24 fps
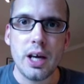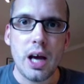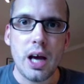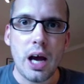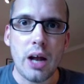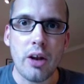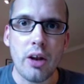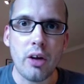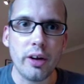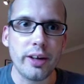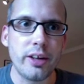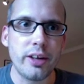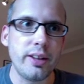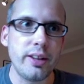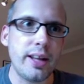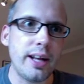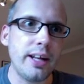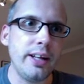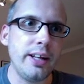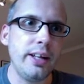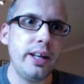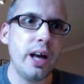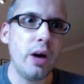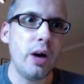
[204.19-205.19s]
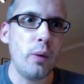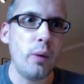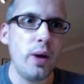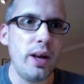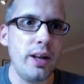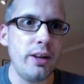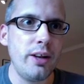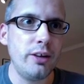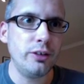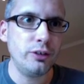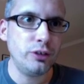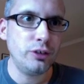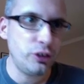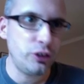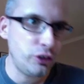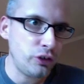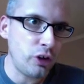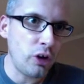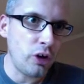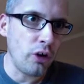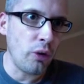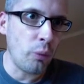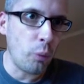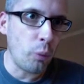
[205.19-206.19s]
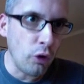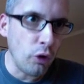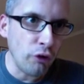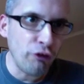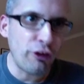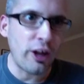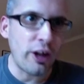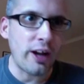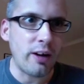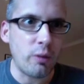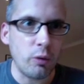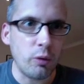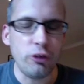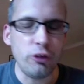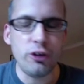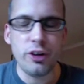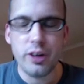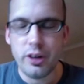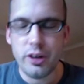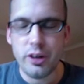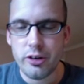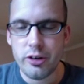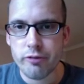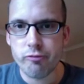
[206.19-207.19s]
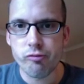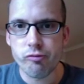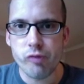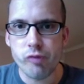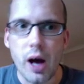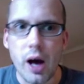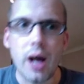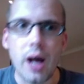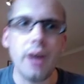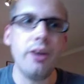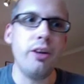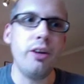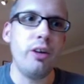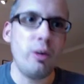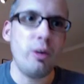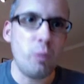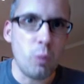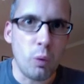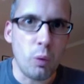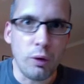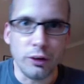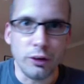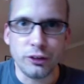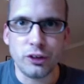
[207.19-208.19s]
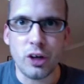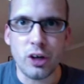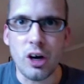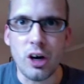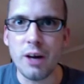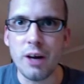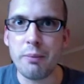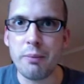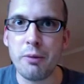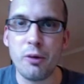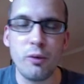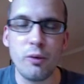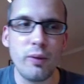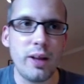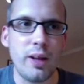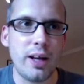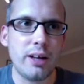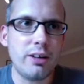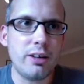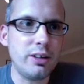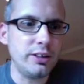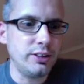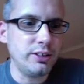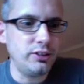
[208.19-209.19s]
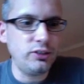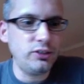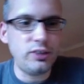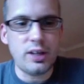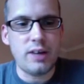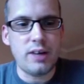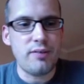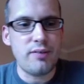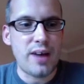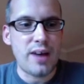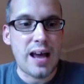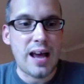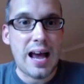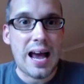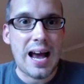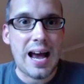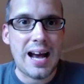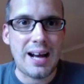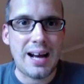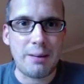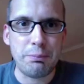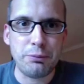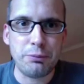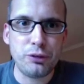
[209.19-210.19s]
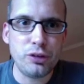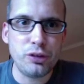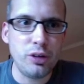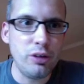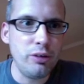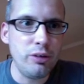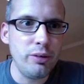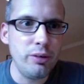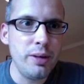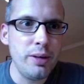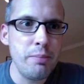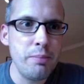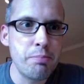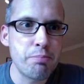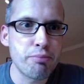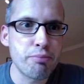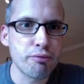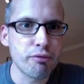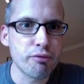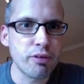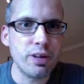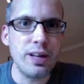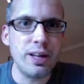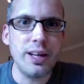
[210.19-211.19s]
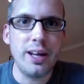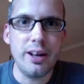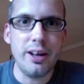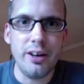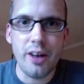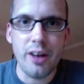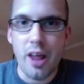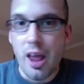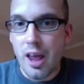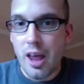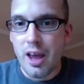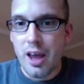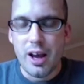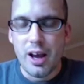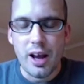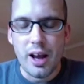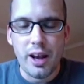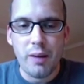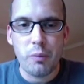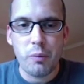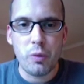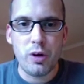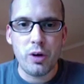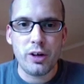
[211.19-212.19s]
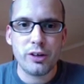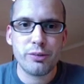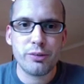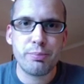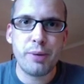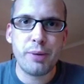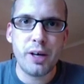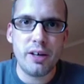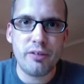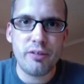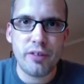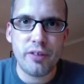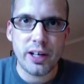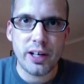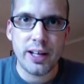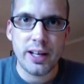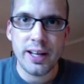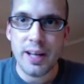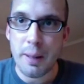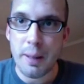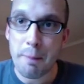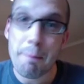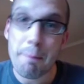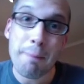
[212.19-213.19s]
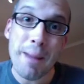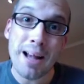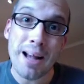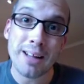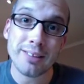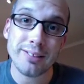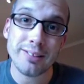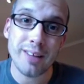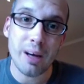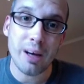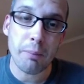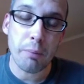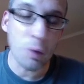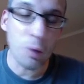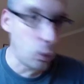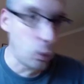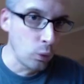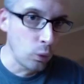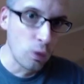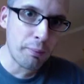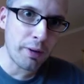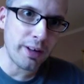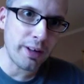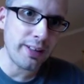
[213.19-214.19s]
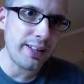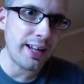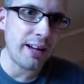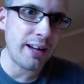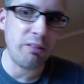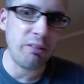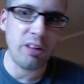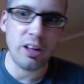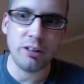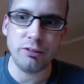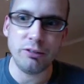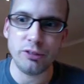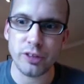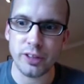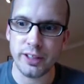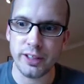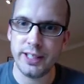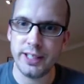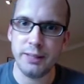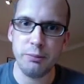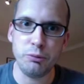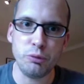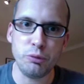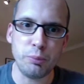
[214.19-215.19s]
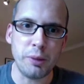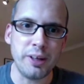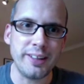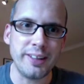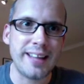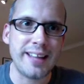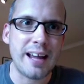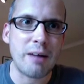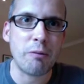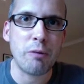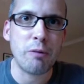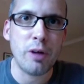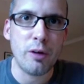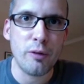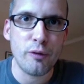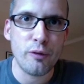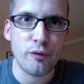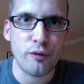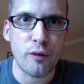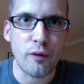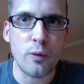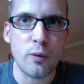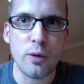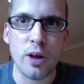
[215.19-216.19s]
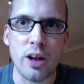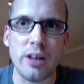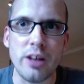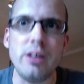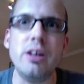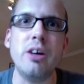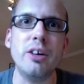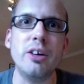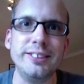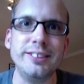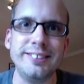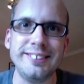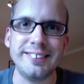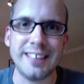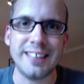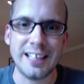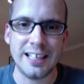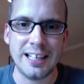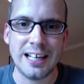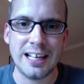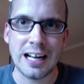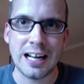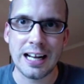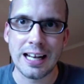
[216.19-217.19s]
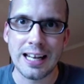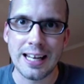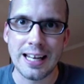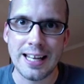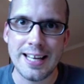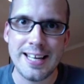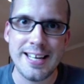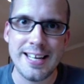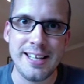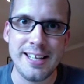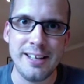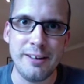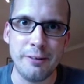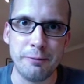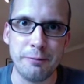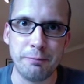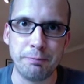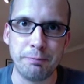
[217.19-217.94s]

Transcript: And I could then go in and decide on what day I wanted it to run and at what time and all that kind of stuff. Absolutely brilliant. And it works perfectly and backs up all of my downloads and keeps my download folder nice and clean.